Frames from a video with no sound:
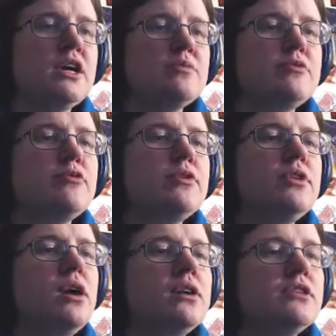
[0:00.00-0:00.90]
Before
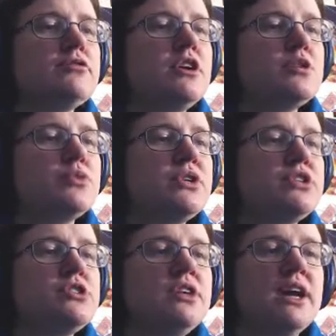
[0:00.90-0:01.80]
long, the false priest
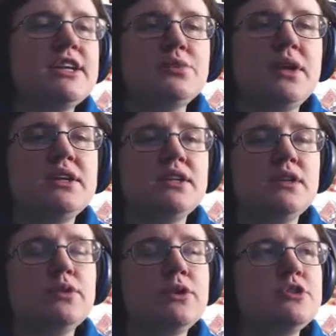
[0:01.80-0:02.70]
should catch wind and
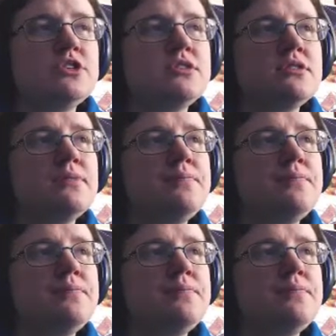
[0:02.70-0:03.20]
approach us.